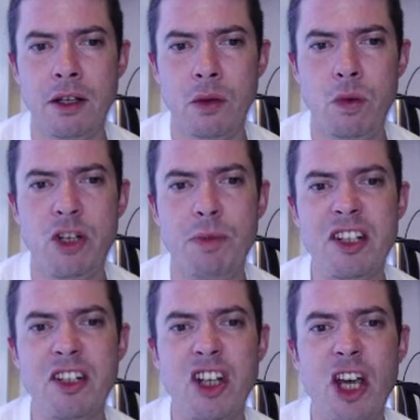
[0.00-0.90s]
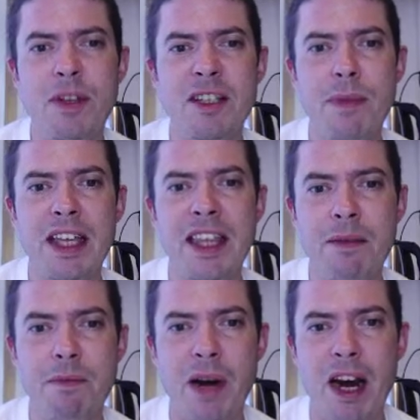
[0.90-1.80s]
We should be determined to make their
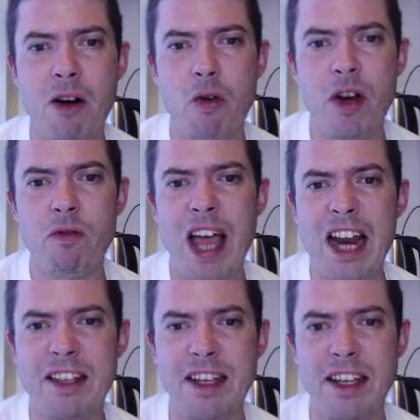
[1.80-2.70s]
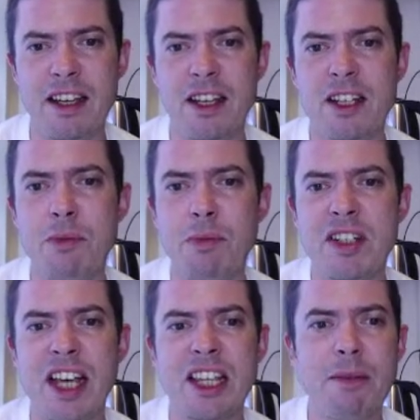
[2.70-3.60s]
paranoia reality, to
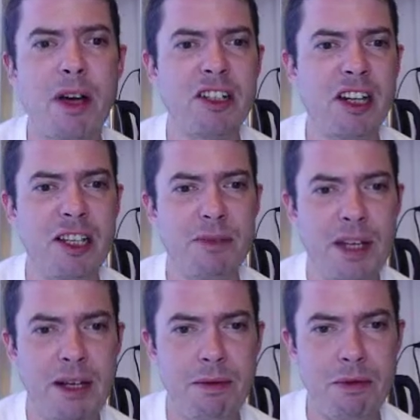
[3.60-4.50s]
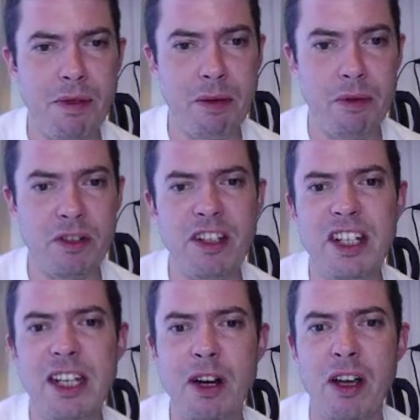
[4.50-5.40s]
protect the marginalised people they want to
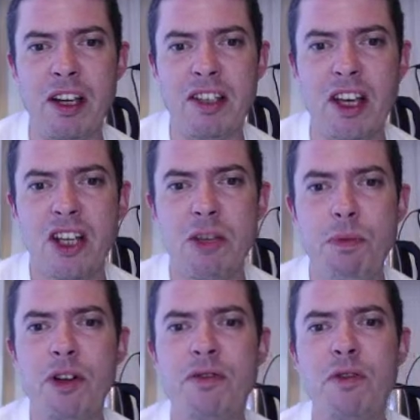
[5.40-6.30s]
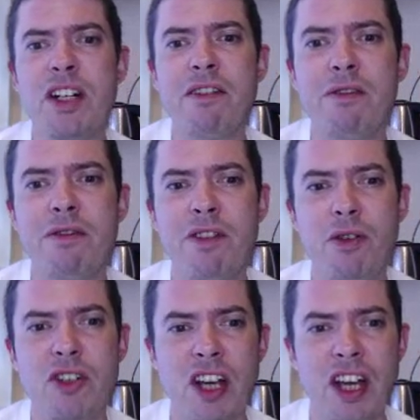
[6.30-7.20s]
demonise, to push for a different
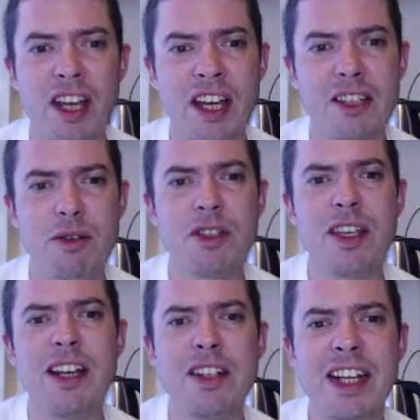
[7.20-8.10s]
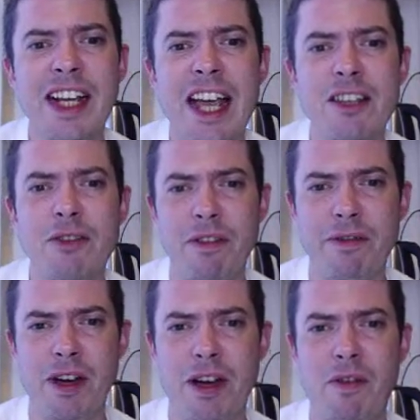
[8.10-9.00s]
future, and to extinguish the cancer of the
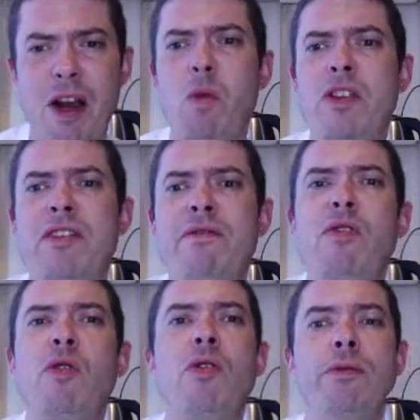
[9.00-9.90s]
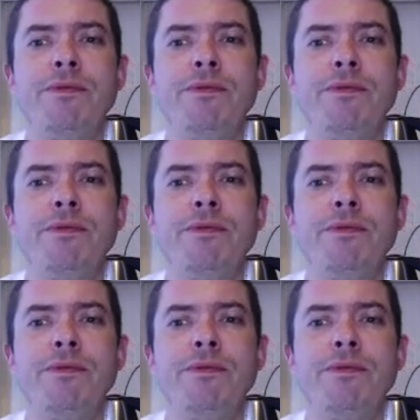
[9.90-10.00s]
far right once and for all.